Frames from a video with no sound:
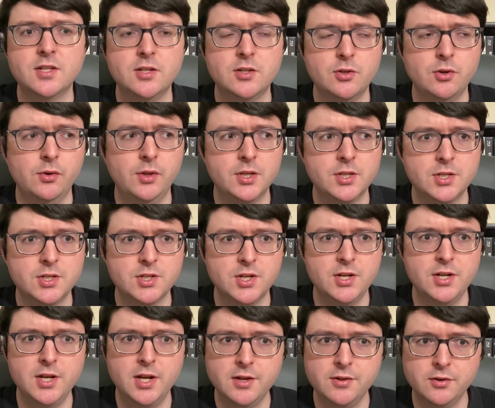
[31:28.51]
So, this is
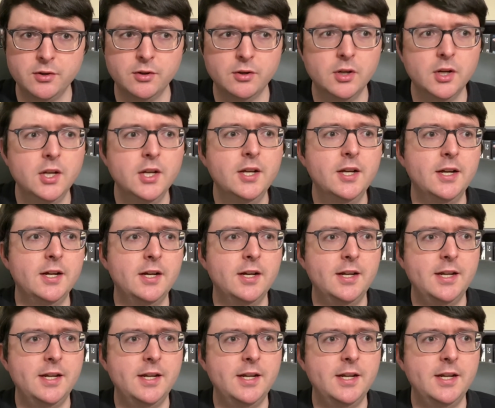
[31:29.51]
another uh,